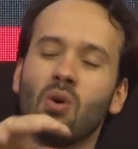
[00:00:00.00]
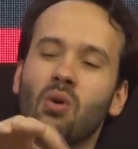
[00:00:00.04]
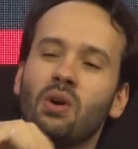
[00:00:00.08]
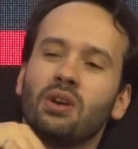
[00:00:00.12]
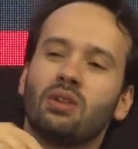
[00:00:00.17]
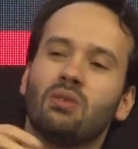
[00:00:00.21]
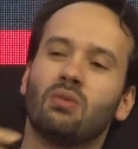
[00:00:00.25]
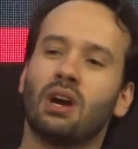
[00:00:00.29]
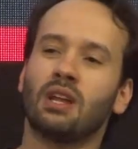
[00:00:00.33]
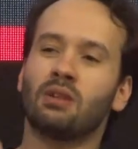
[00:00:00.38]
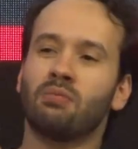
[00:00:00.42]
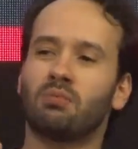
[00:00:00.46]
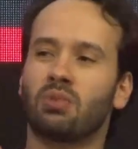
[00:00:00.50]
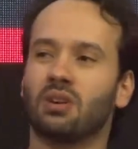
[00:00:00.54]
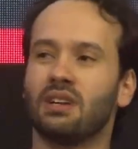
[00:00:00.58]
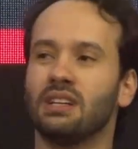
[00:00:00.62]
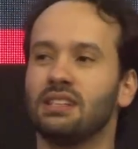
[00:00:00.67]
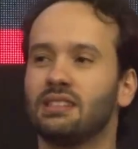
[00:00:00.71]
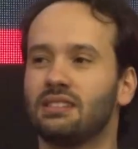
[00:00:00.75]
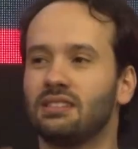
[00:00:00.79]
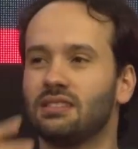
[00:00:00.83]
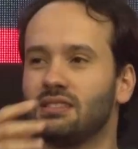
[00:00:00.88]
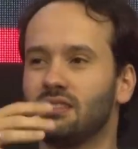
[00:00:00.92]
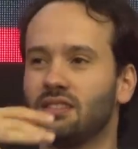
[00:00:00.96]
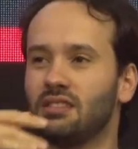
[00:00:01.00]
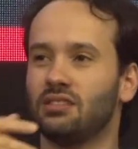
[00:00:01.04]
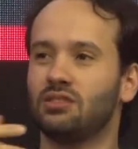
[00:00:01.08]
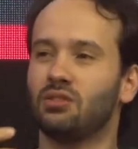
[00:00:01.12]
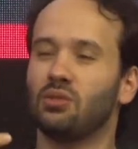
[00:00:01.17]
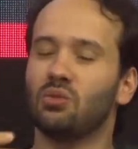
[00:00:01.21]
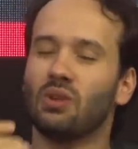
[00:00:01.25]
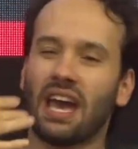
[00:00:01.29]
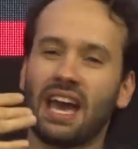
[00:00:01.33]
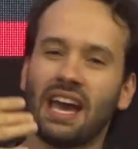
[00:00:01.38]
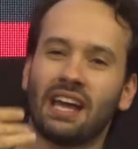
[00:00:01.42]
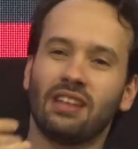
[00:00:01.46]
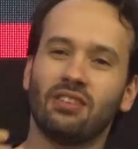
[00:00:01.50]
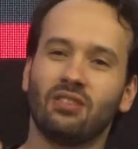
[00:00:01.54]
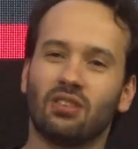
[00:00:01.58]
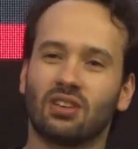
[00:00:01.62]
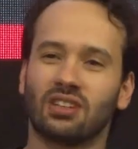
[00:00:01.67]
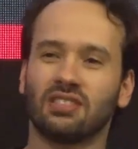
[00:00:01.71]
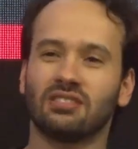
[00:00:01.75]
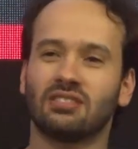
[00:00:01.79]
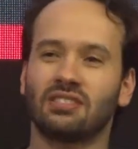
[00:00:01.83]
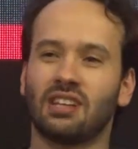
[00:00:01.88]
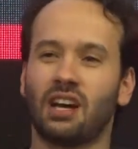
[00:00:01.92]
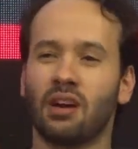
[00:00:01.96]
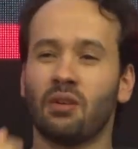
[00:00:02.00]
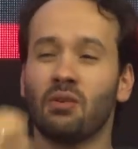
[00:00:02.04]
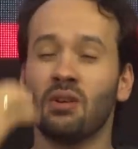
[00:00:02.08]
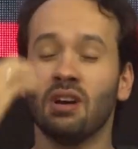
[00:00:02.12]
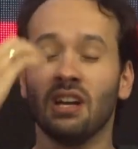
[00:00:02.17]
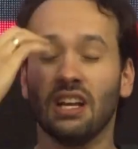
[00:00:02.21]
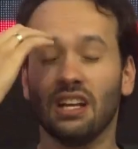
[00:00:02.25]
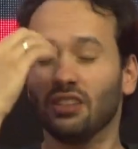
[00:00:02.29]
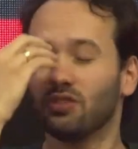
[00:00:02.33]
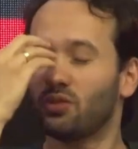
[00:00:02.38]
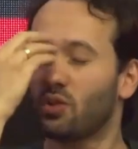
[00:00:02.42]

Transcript: go and you add parentheses, you add your style.